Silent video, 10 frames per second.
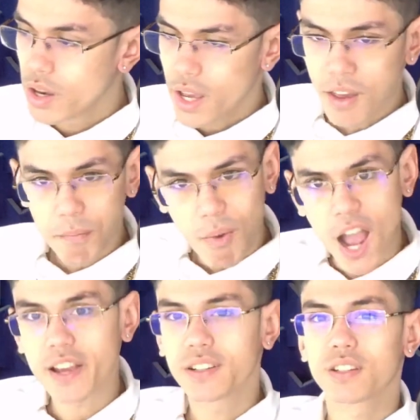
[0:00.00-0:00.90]
It
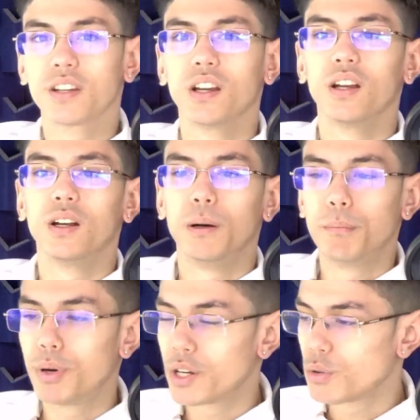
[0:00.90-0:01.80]
might,
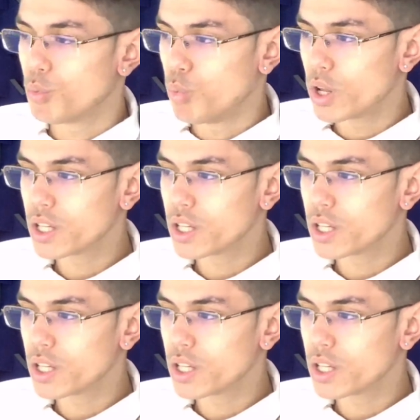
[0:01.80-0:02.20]
but will